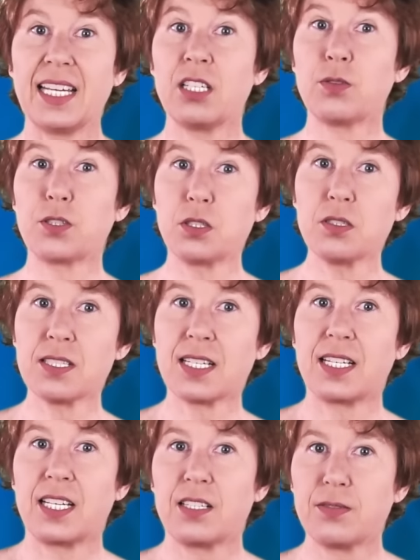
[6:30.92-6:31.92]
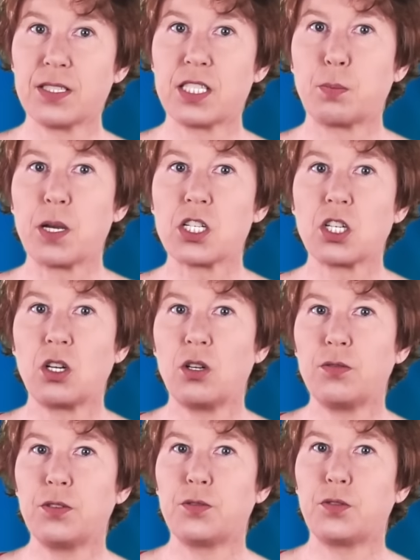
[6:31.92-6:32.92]
And of course, I have a special
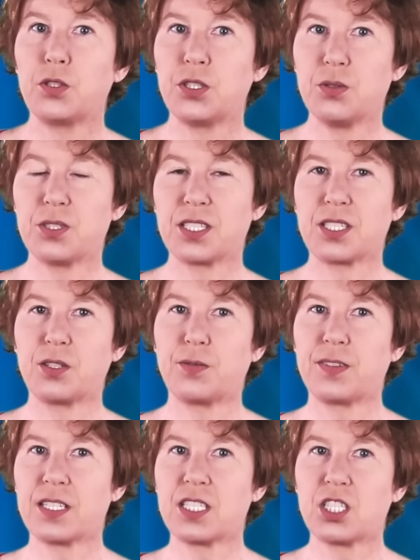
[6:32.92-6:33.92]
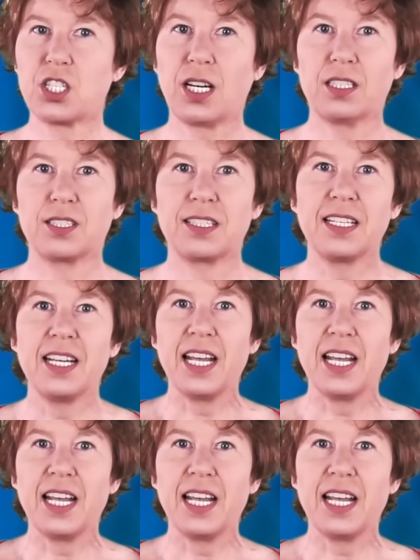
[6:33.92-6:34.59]
offer for users of this channel.